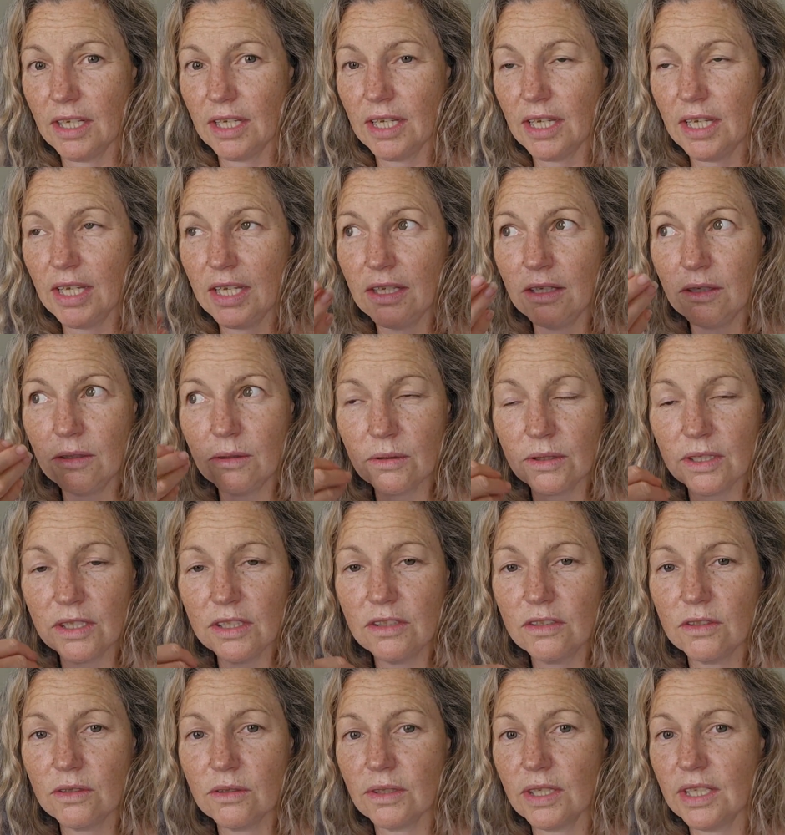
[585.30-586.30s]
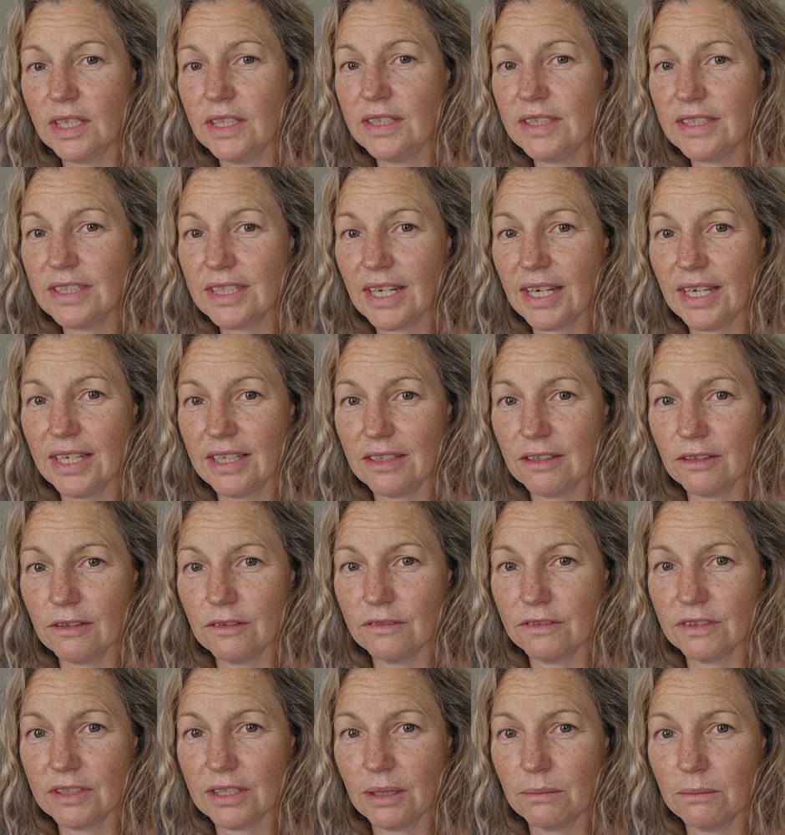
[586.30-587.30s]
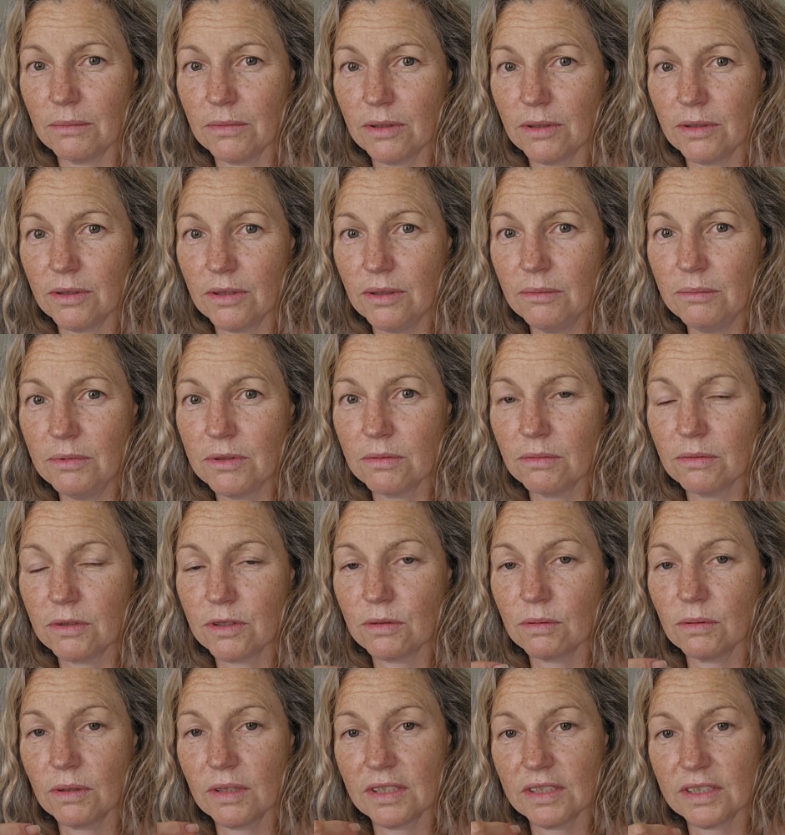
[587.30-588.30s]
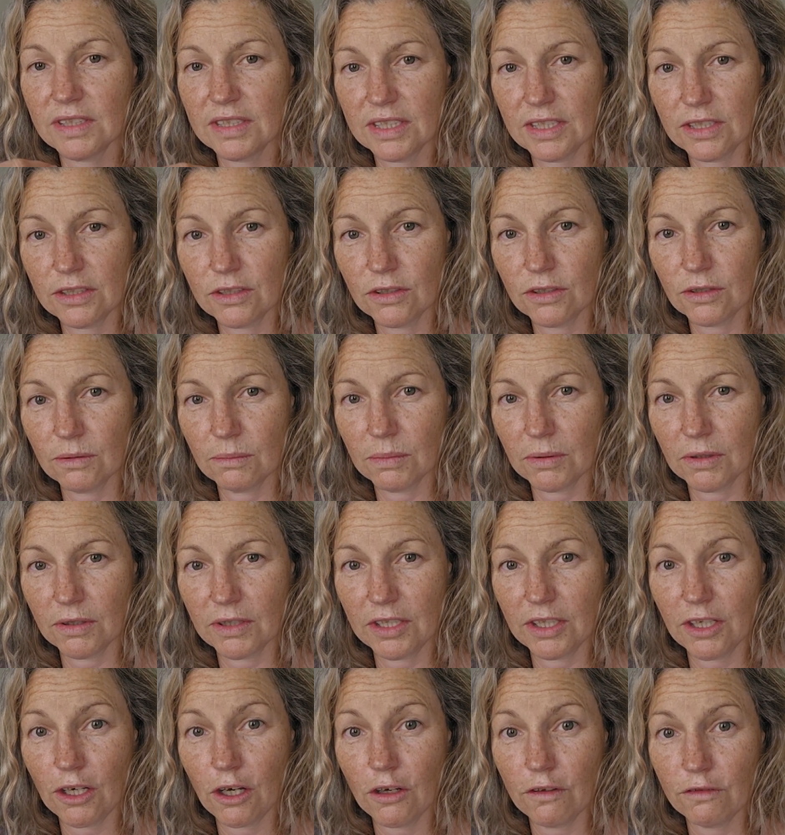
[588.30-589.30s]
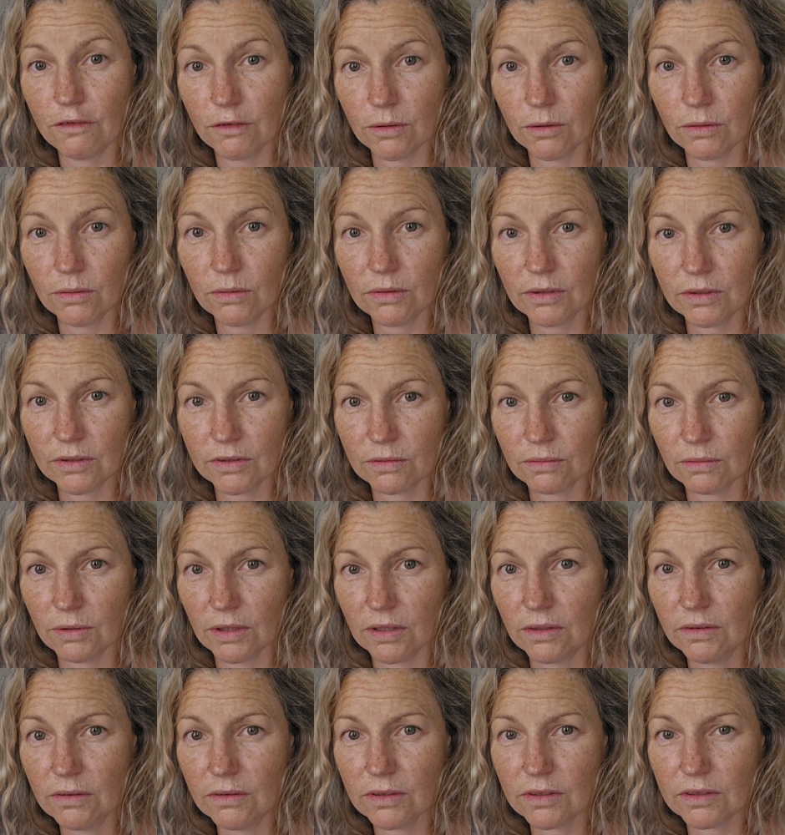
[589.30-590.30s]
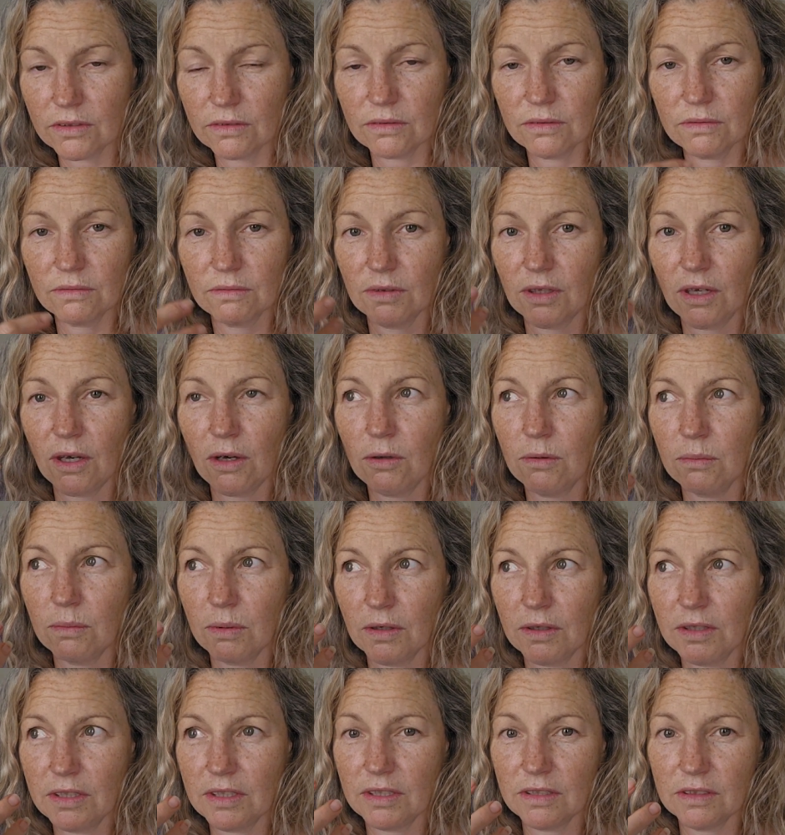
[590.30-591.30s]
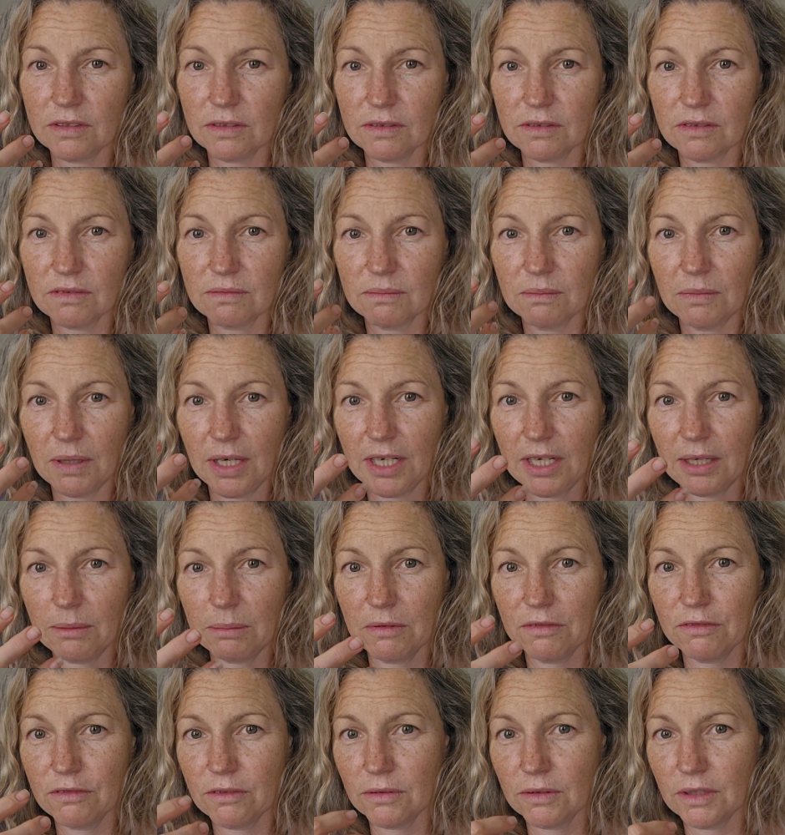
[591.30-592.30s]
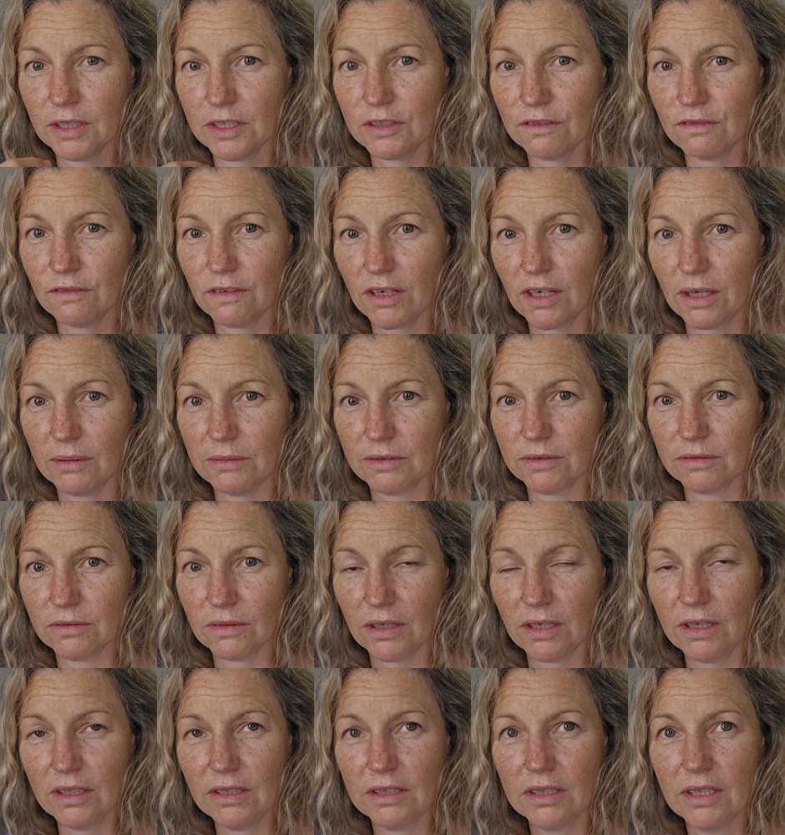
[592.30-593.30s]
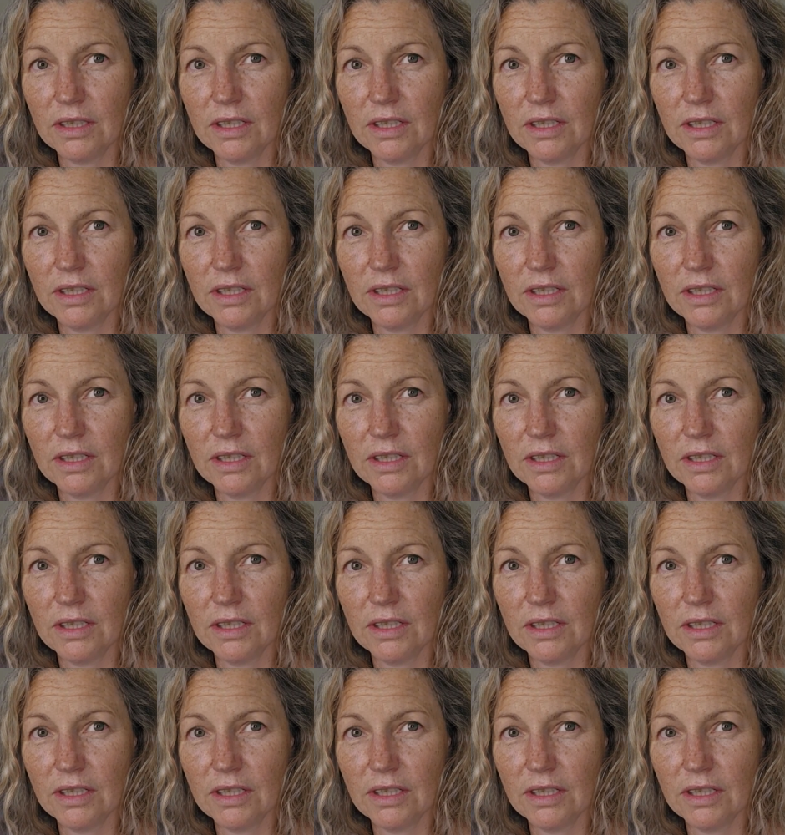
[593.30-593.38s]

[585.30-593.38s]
increase your intake of some herbs, which will assist your body overall as well, because the whole body is made up of all these fibers, right?